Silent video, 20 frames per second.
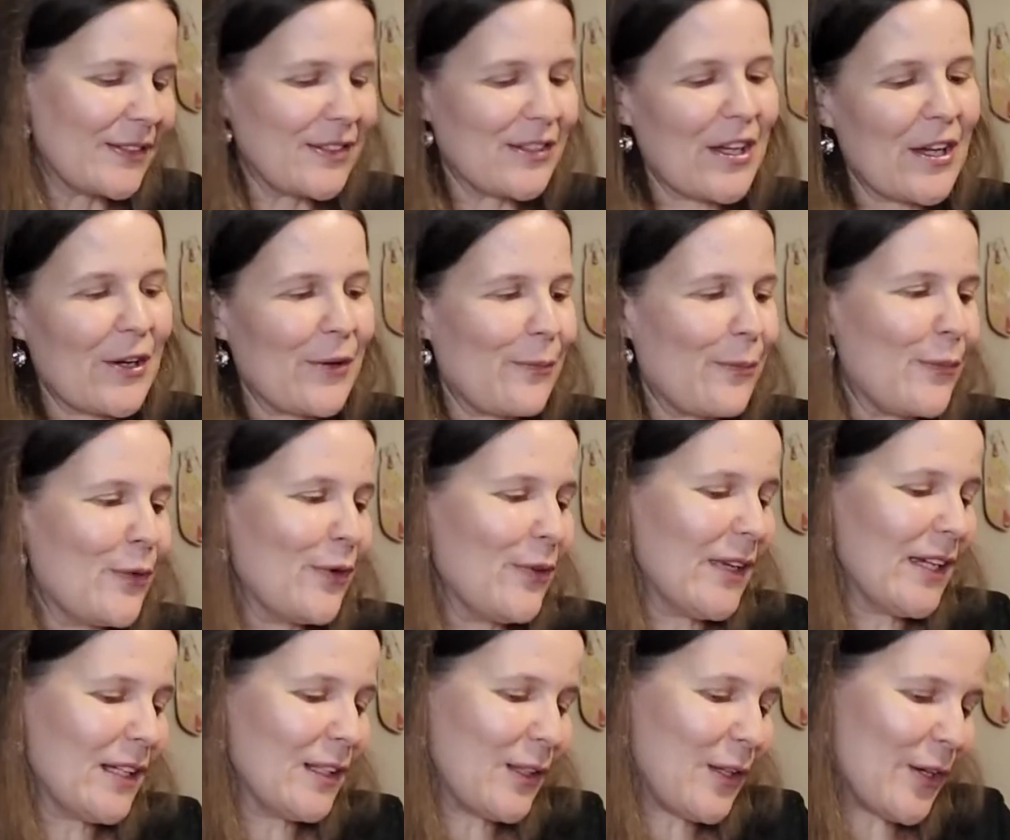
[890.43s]
So,
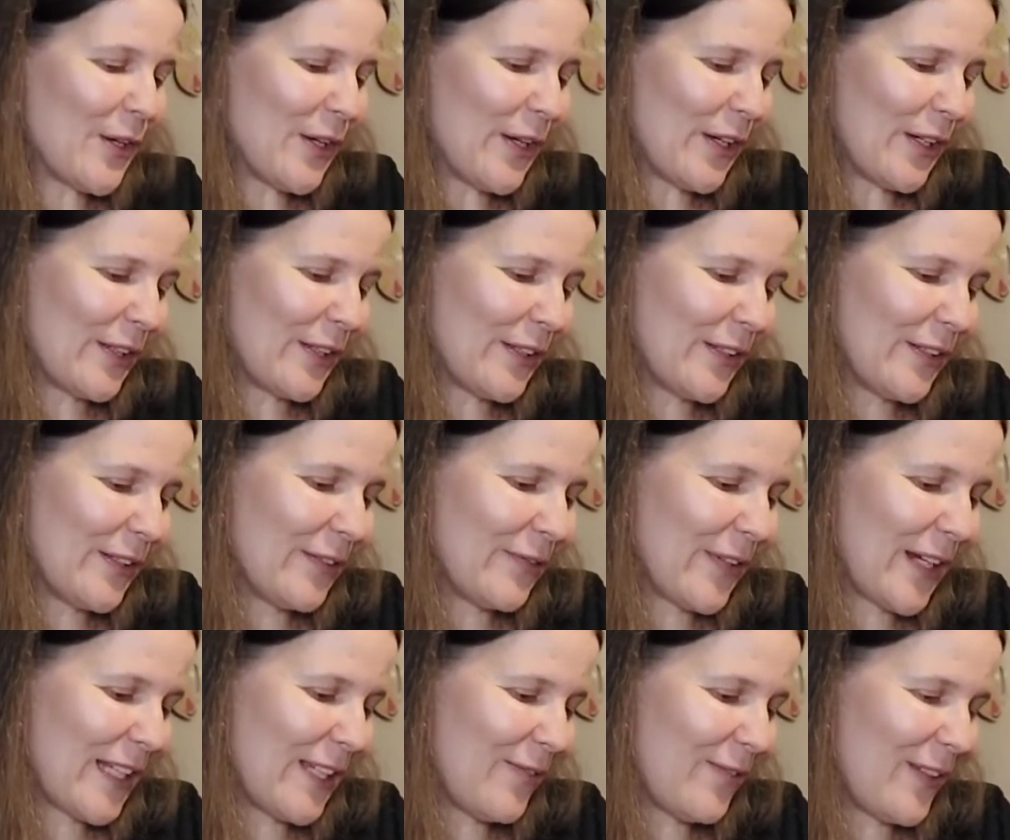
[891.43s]
moving along.
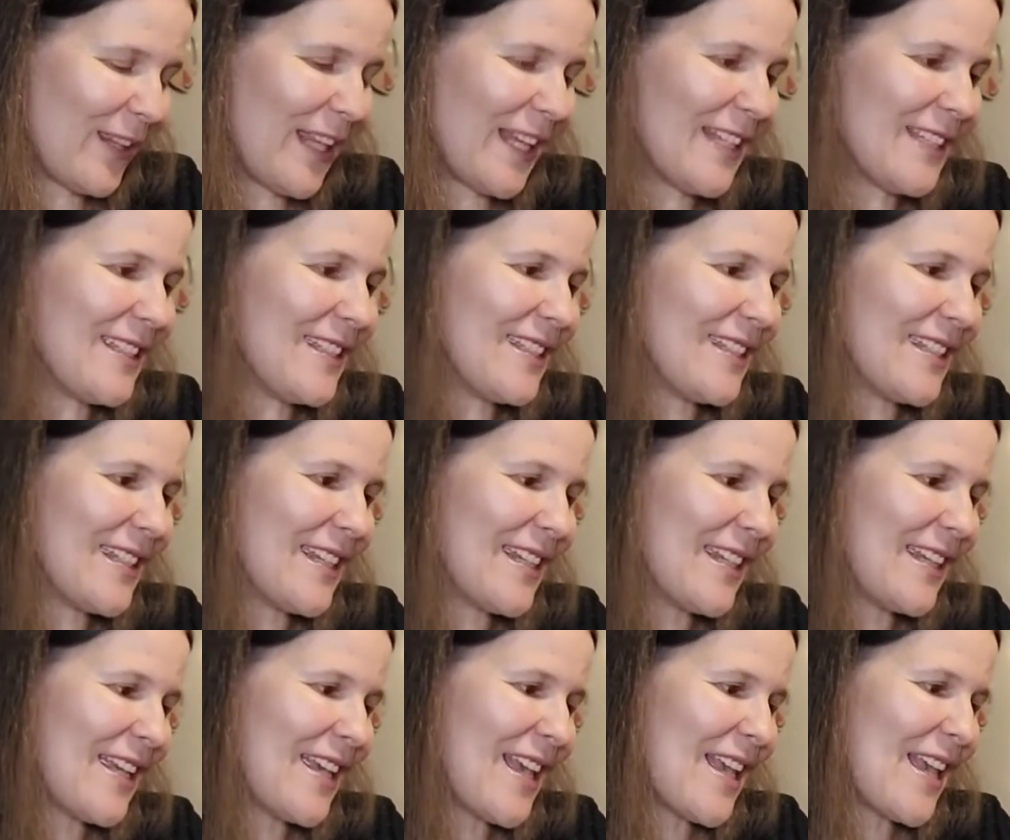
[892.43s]
Ready for this?
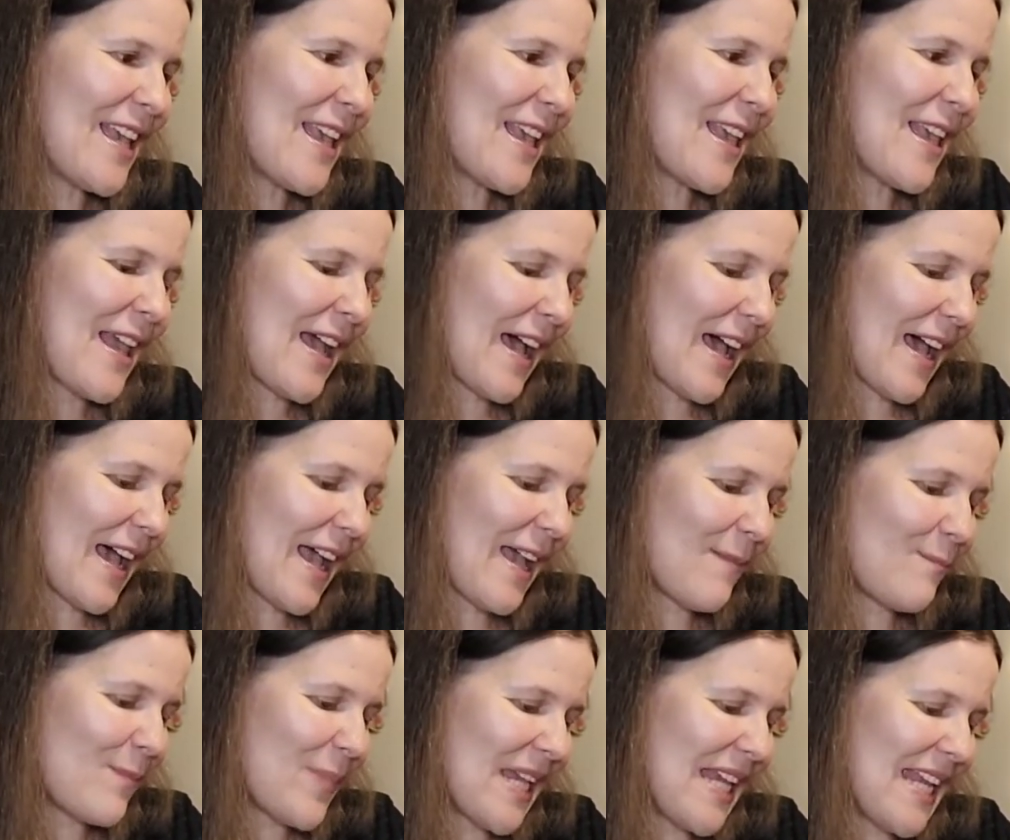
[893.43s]

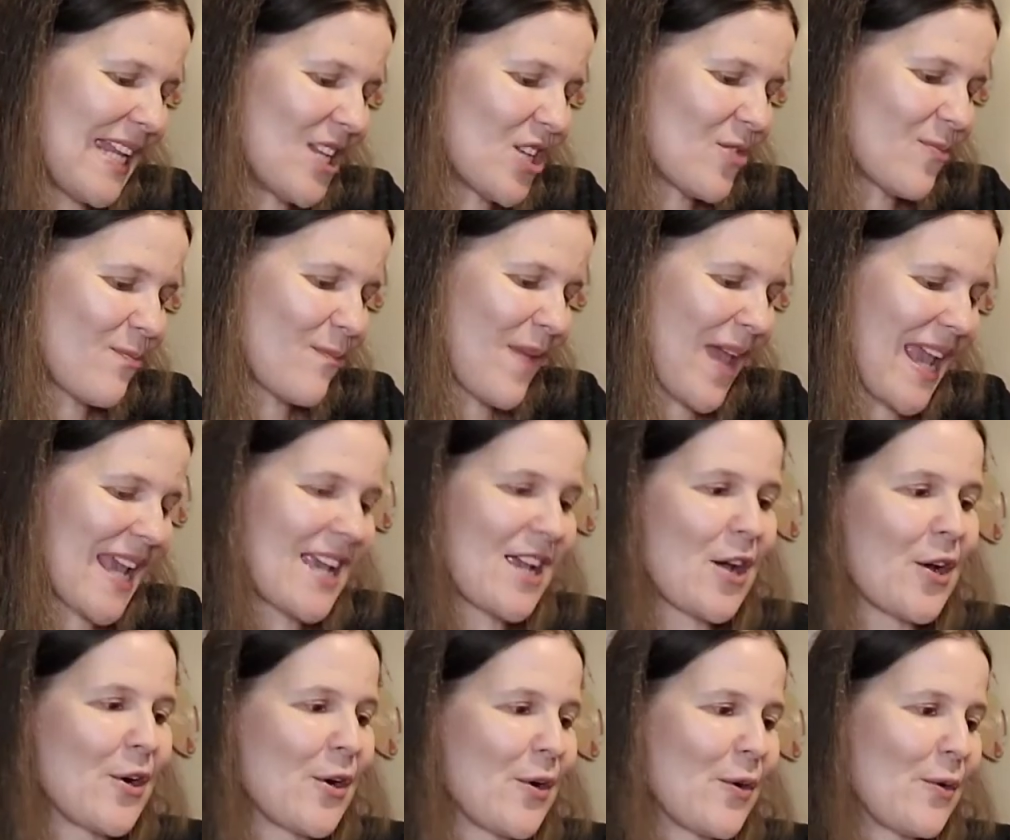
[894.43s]
Peach
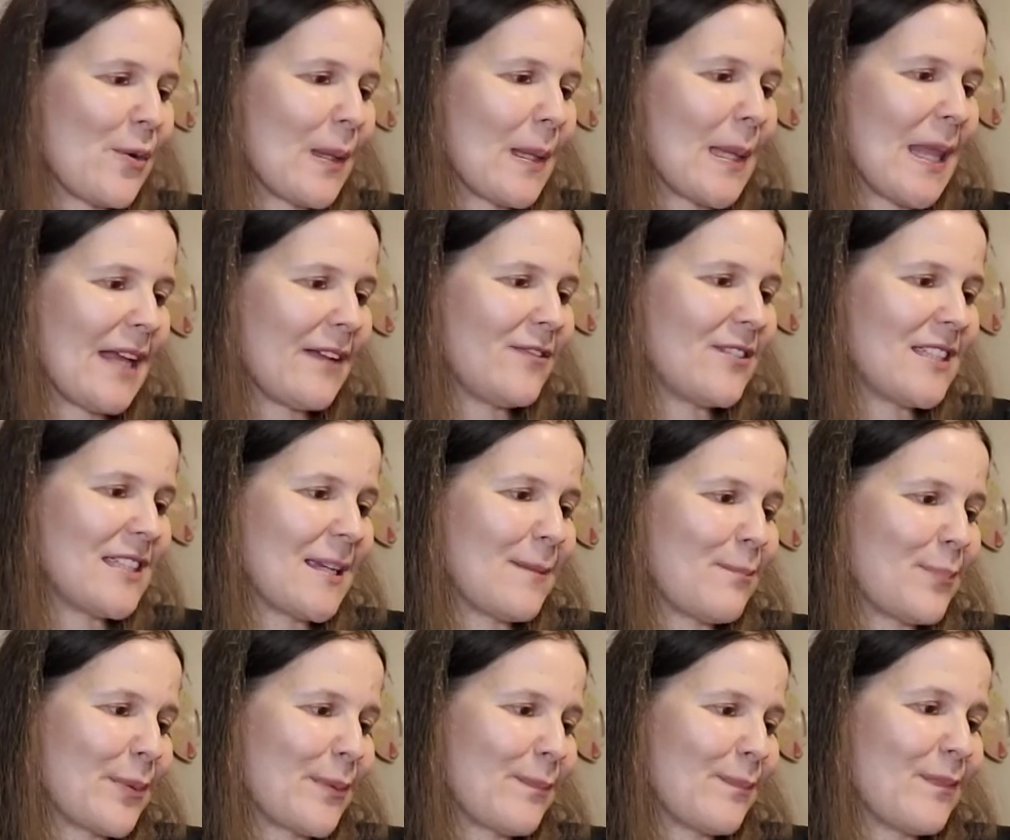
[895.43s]
Mango Life
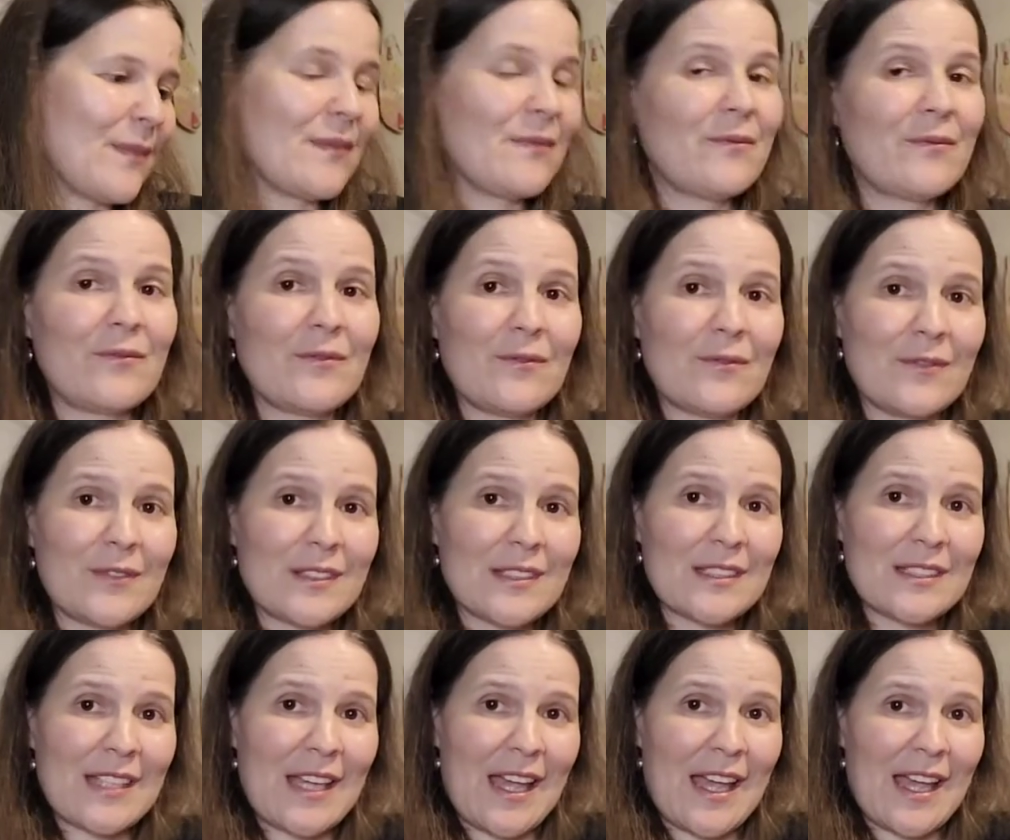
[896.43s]
Sip
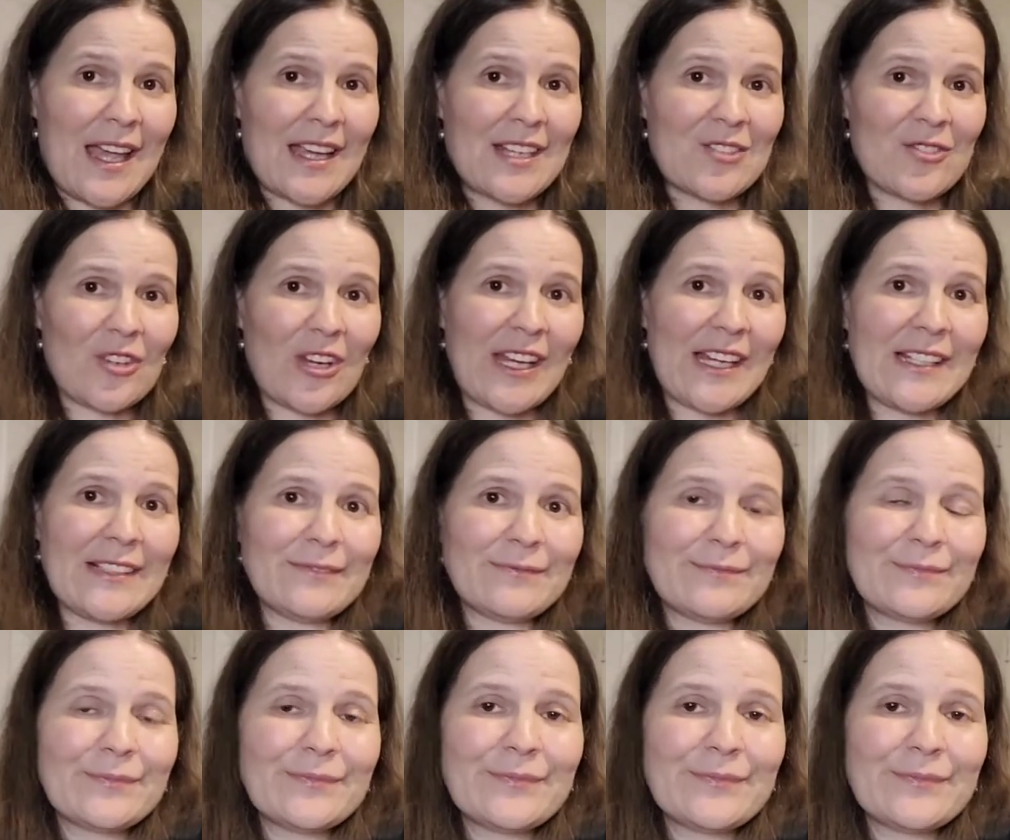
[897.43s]
to hydrate.